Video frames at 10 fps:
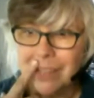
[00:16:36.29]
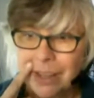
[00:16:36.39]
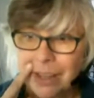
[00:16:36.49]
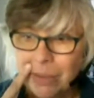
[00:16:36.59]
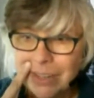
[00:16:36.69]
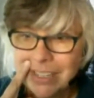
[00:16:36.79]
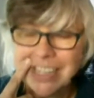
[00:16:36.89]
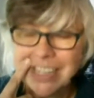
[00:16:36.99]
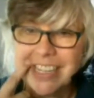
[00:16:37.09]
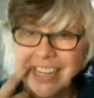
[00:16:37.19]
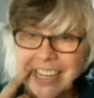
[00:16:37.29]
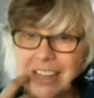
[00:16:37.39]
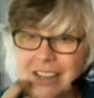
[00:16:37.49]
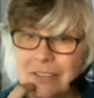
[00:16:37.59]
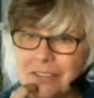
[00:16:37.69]
To see
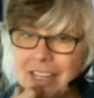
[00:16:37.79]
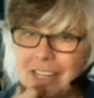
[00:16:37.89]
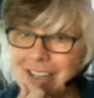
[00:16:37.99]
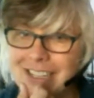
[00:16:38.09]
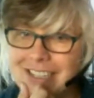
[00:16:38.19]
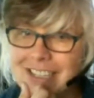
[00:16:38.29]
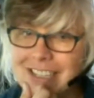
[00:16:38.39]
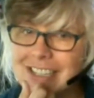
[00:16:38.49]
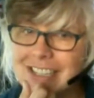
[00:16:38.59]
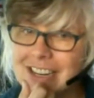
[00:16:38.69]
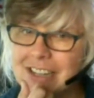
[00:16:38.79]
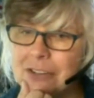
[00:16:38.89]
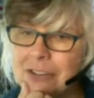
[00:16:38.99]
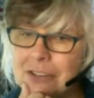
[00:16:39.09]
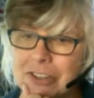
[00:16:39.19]
if there is a
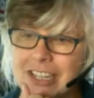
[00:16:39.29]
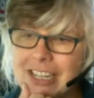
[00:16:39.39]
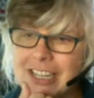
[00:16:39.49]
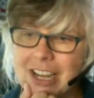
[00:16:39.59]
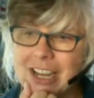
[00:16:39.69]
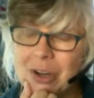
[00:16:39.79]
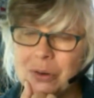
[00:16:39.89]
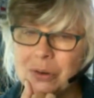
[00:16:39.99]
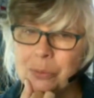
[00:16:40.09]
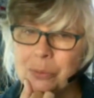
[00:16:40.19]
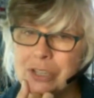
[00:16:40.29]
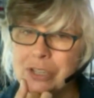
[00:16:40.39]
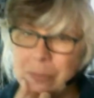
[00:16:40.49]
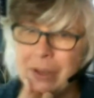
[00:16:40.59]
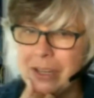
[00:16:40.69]
difference in how the
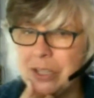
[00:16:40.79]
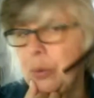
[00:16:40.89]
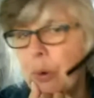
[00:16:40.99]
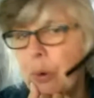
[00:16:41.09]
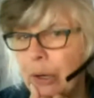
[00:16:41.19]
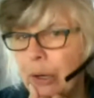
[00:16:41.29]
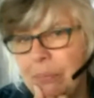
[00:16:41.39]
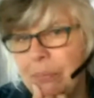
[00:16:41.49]
recipients report.